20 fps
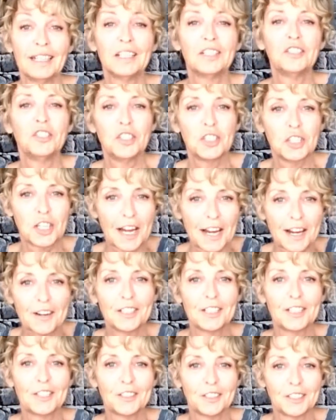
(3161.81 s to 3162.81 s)
Share
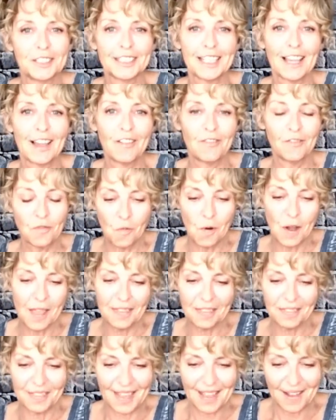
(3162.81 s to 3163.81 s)
yourself
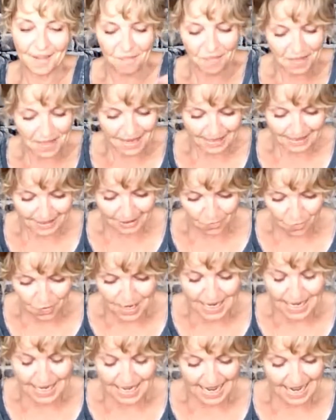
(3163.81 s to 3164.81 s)
with them this
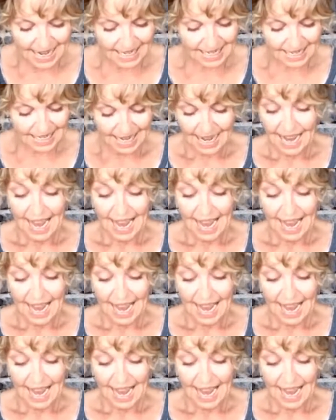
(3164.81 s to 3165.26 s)
weekend.